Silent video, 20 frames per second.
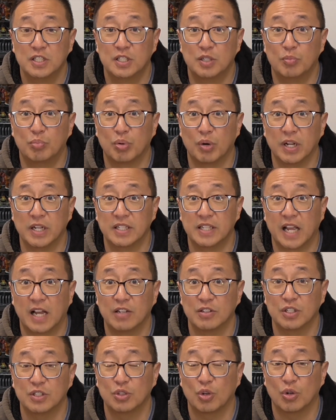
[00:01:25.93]
to bring
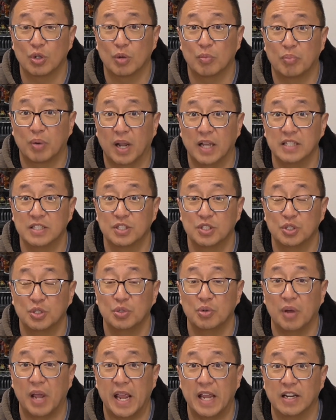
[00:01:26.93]
down the total price
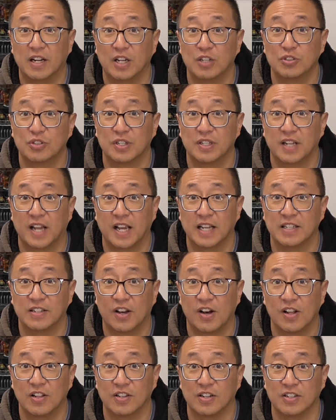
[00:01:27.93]
to
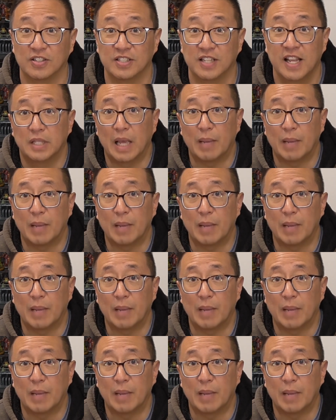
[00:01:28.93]
$809.